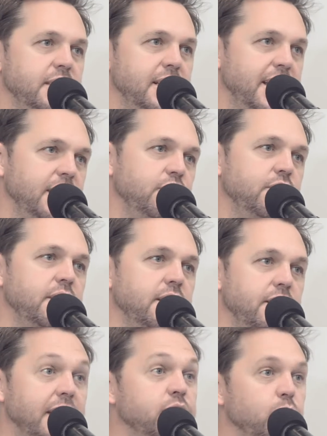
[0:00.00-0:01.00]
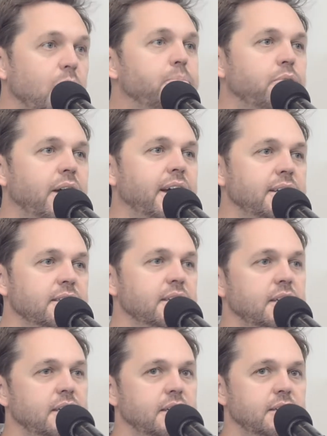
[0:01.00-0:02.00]
that? How do you get that to operate
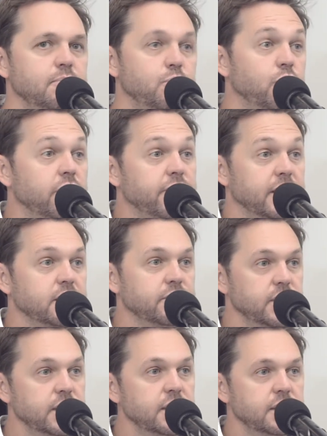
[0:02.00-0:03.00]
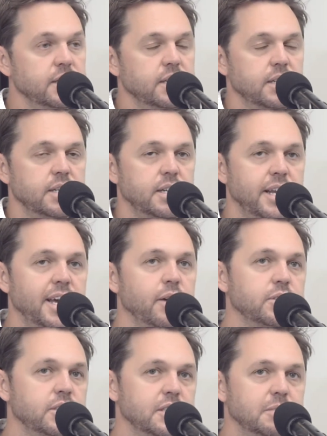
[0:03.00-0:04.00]
more effectively? Now
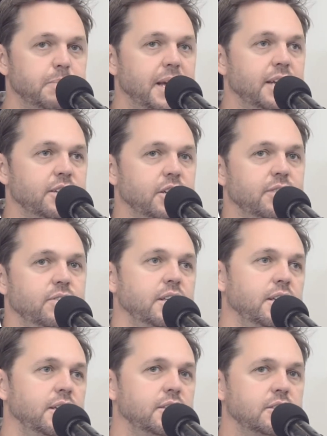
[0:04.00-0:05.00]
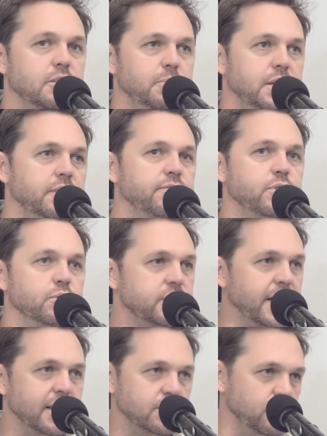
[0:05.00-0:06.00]
it's expanded over the years to be a full
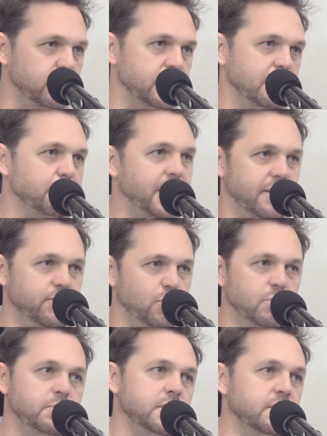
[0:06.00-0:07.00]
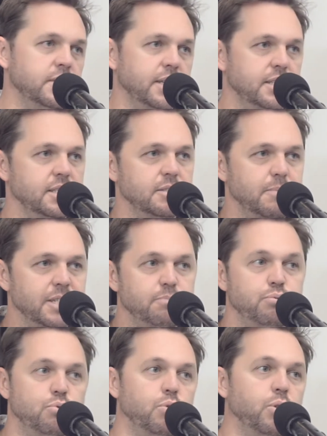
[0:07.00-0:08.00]
stack sourcing platform, and it's a much
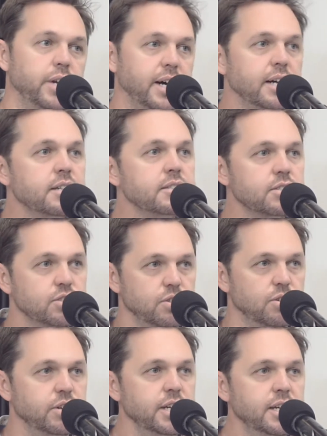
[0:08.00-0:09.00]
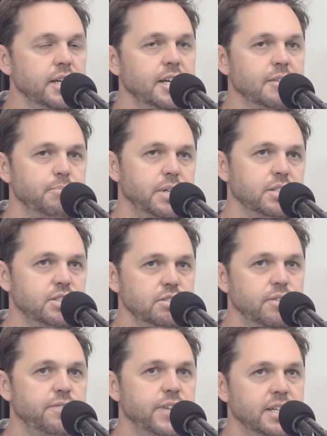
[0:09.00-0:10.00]
broader story, but it's
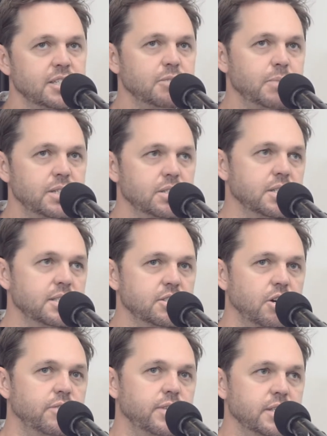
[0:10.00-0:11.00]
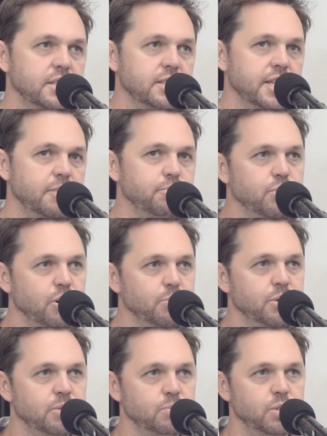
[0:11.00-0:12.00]
still fundamentally solving the same
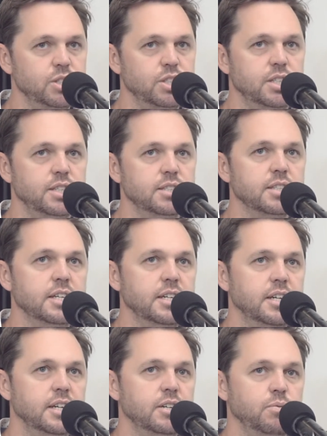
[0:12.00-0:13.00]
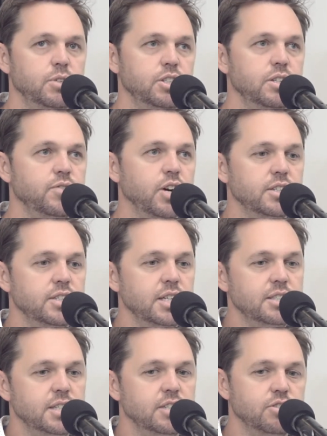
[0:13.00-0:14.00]
problem, which is when you've got
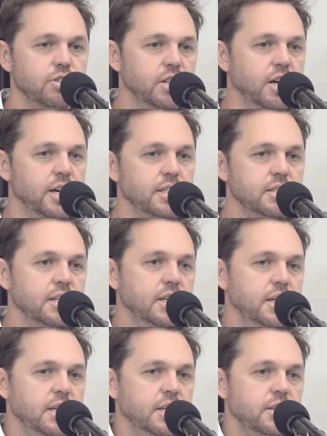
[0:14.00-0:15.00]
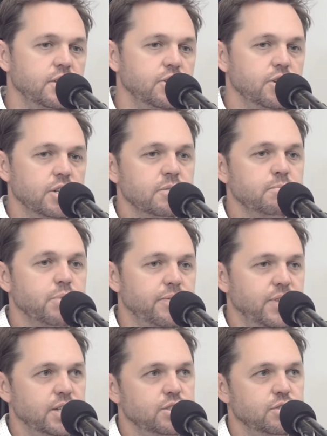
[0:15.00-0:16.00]
decentralized,
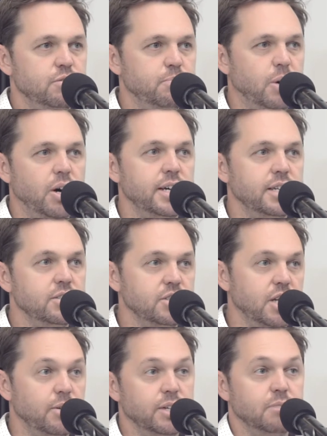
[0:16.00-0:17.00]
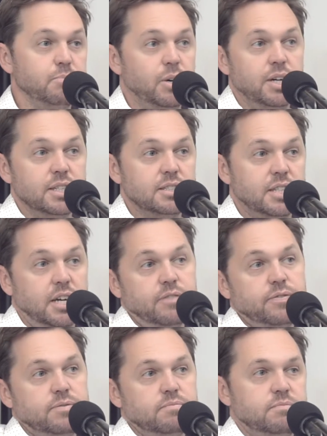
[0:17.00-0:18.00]
non-professional buyers going and buying
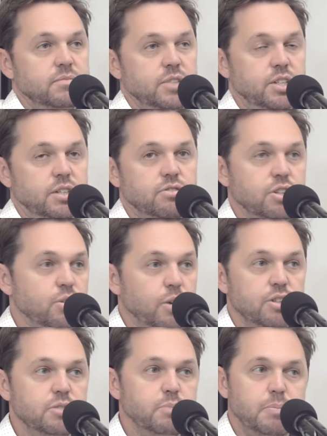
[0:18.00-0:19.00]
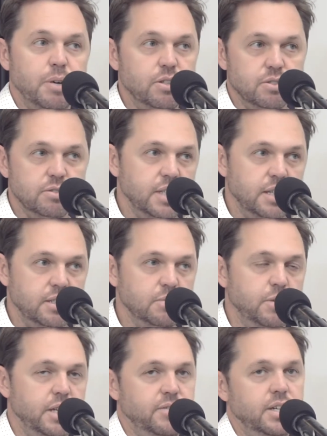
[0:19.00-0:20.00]
stuff, through quotes, proposals, tenders,
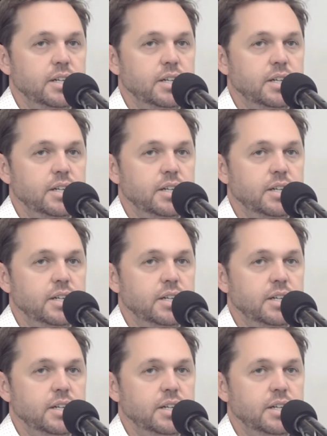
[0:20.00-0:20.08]
whatever.